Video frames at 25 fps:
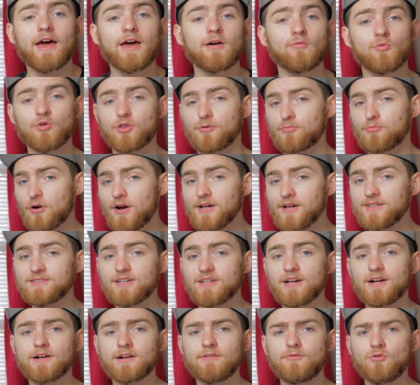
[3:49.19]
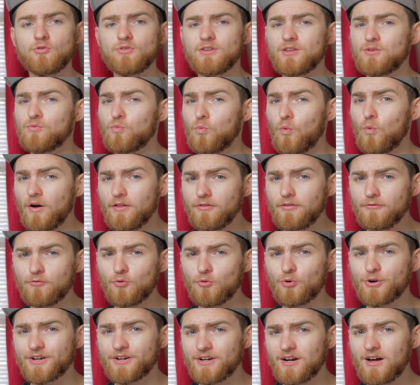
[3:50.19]
and with a price tag of only
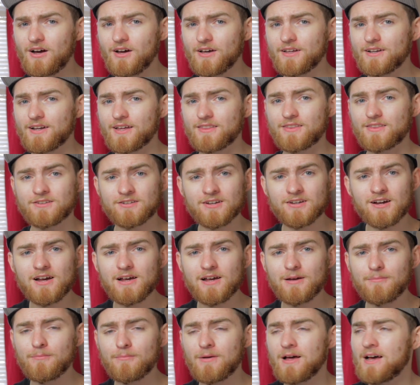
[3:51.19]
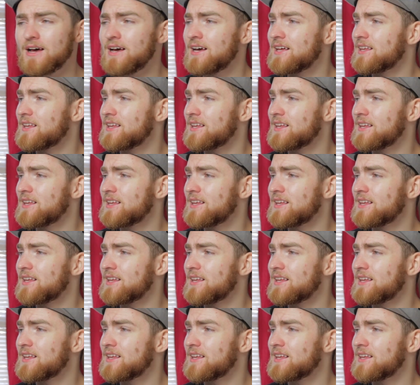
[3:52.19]
$149 at the time,